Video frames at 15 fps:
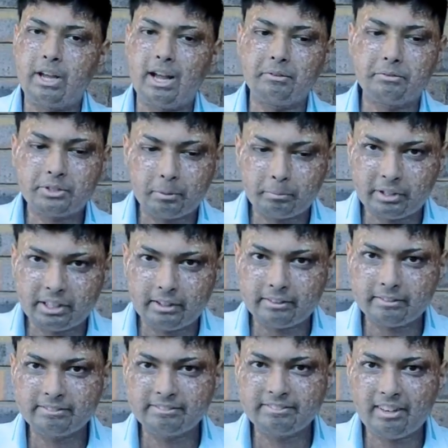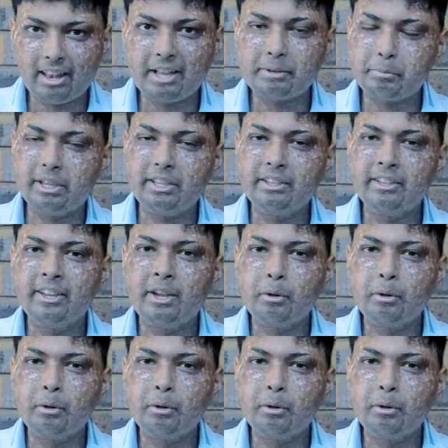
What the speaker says: have something like me,